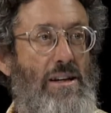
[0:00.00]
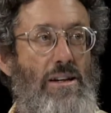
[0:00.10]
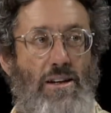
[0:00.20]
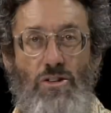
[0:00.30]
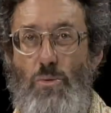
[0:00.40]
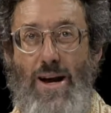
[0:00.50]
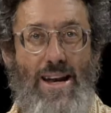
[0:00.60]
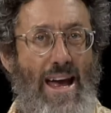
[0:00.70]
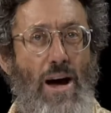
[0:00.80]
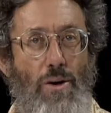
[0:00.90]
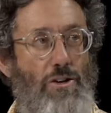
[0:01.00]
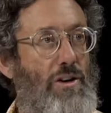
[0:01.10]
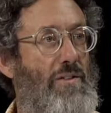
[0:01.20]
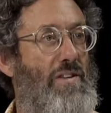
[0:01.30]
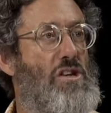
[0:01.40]
because mm-hmm. right now under
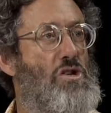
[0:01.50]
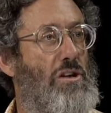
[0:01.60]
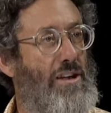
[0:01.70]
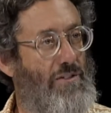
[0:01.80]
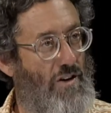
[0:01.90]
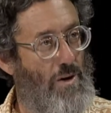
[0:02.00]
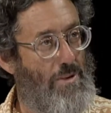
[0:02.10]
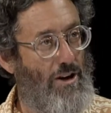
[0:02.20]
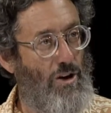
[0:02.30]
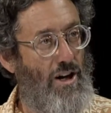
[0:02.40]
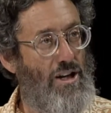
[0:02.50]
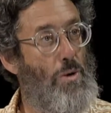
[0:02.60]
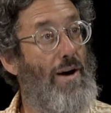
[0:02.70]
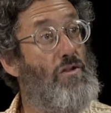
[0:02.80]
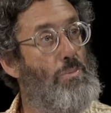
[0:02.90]
conventional environmental law you
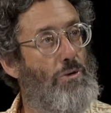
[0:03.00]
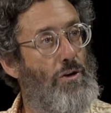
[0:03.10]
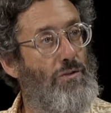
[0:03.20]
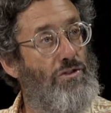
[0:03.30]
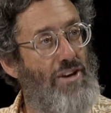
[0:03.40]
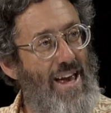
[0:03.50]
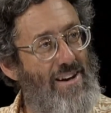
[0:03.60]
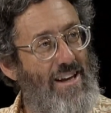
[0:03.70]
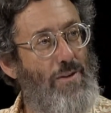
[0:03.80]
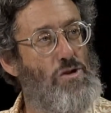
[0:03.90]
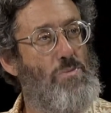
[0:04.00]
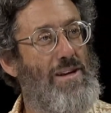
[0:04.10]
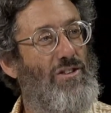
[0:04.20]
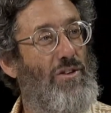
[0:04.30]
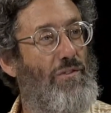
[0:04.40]
have to prove standing which
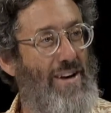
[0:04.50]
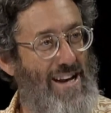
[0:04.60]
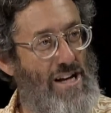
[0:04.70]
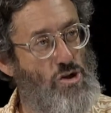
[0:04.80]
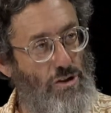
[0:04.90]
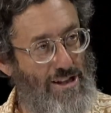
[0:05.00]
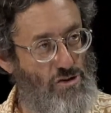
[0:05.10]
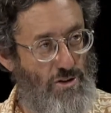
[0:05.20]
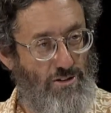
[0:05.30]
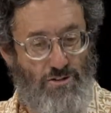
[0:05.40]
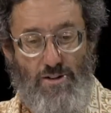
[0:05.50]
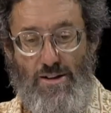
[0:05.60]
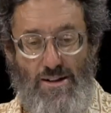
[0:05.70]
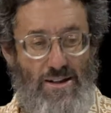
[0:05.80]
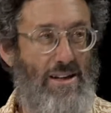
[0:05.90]
means a financial interest
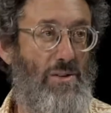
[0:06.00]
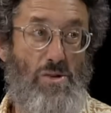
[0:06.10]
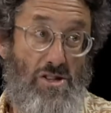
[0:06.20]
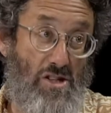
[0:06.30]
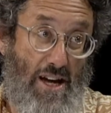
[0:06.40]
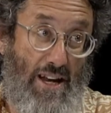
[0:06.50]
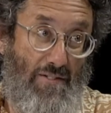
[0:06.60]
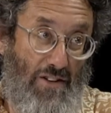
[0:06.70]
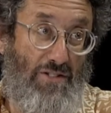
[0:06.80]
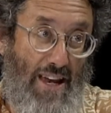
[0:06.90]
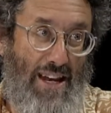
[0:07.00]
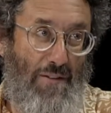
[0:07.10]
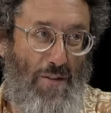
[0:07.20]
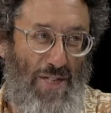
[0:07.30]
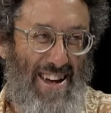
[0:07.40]
which is kind of insane
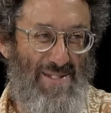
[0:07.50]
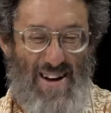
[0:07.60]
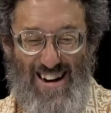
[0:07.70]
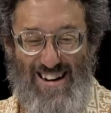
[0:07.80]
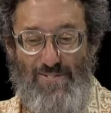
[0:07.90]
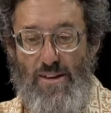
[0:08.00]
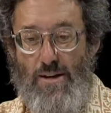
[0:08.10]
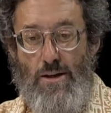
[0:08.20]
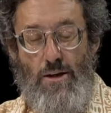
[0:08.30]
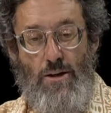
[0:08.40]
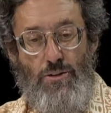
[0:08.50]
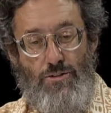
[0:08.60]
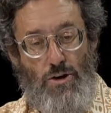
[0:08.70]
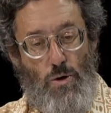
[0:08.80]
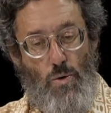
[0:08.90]
if you think about mm-hmm. it
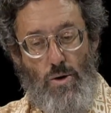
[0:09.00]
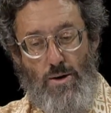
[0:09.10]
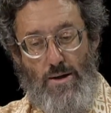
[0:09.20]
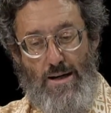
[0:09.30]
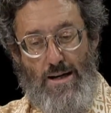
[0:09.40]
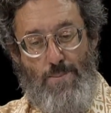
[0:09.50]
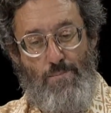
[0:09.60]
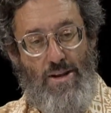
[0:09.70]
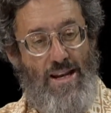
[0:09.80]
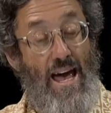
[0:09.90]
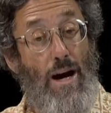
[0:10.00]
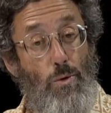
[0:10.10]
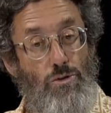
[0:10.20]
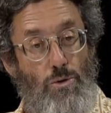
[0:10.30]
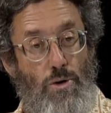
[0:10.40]
so um, in
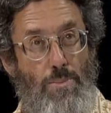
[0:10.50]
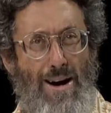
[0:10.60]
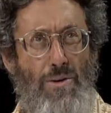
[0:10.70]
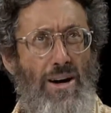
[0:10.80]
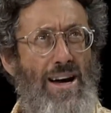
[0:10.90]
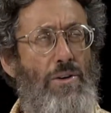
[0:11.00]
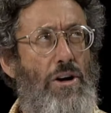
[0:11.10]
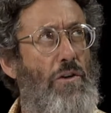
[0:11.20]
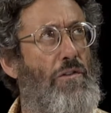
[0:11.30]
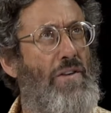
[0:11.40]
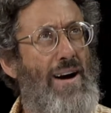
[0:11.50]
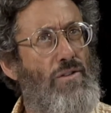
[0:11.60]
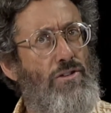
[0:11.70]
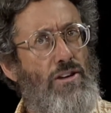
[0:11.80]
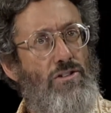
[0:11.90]
ecuador about i don't know five or
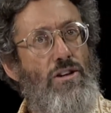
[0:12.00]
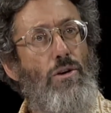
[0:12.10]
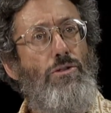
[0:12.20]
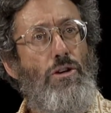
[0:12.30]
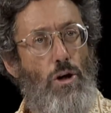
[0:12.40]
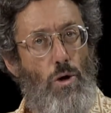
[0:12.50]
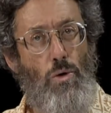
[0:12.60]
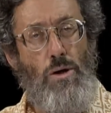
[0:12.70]
six years ago